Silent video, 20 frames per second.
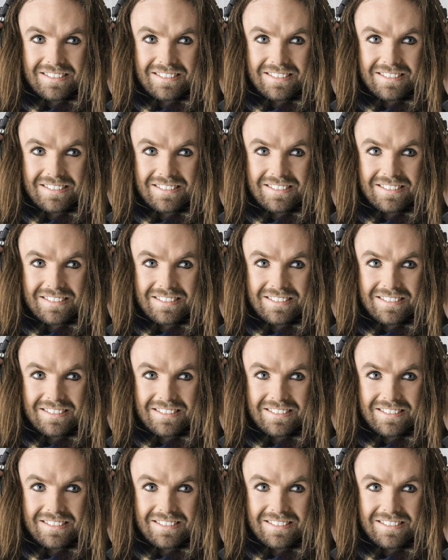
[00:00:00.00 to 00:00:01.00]

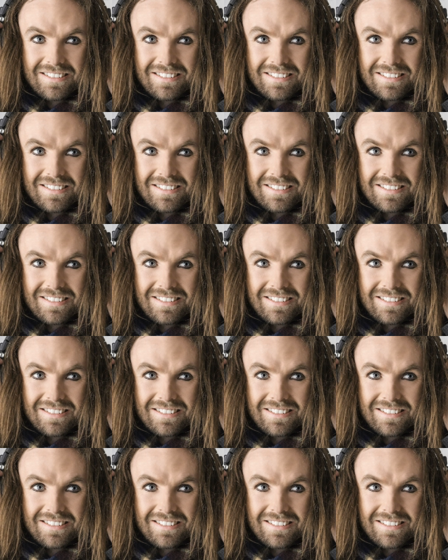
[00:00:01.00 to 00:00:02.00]

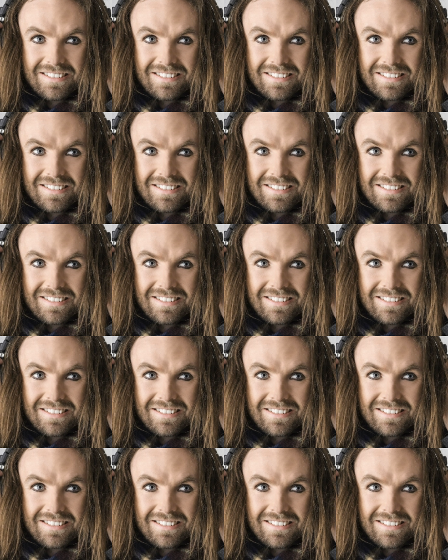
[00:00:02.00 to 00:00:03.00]

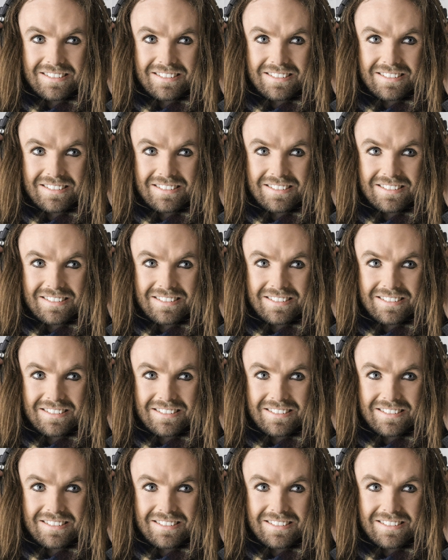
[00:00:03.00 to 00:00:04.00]

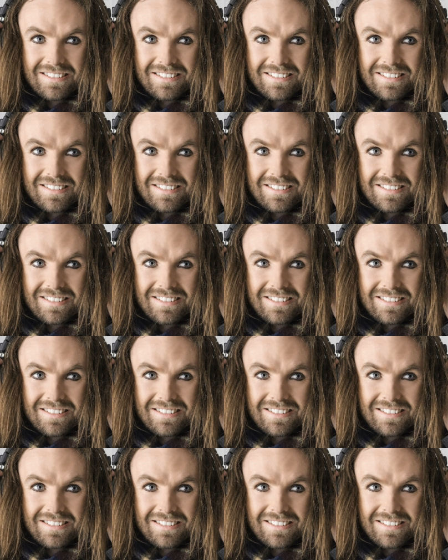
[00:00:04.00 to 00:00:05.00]

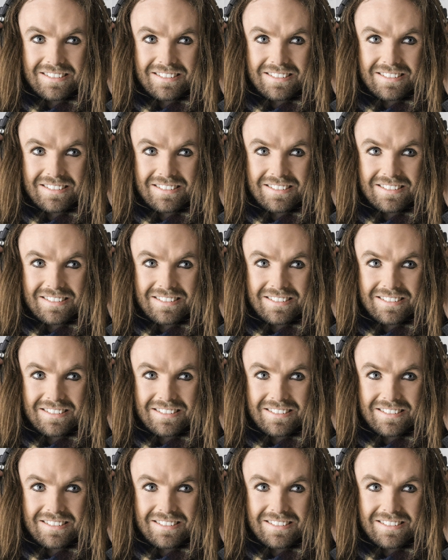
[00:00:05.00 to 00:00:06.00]

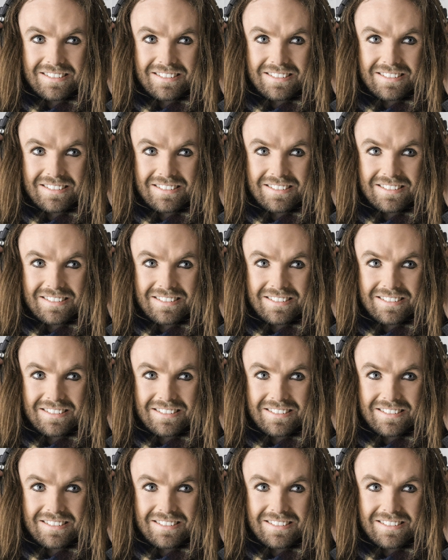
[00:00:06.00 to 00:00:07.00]

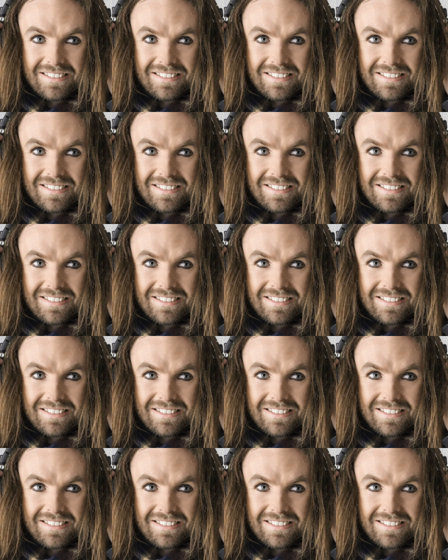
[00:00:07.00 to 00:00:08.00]
(no lip movement)